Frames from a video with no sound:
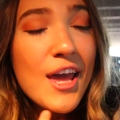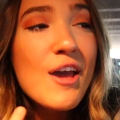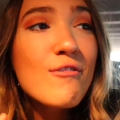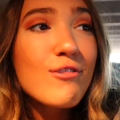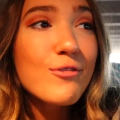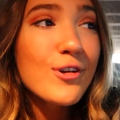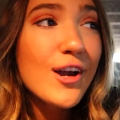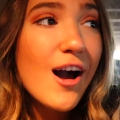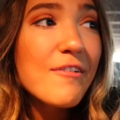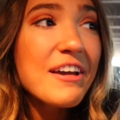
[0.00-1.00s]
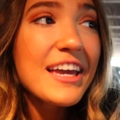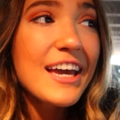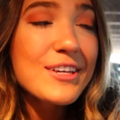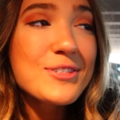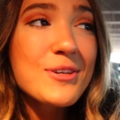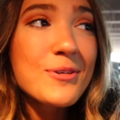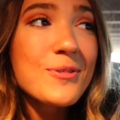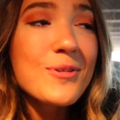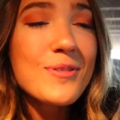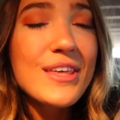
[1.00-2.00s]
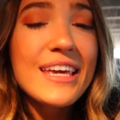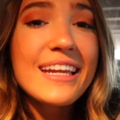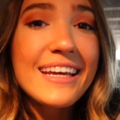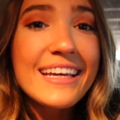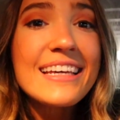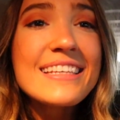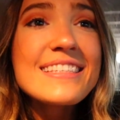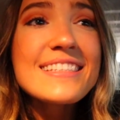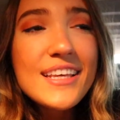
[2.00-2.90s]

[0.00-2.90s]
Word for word: Feel free to comment and guess who you think it is.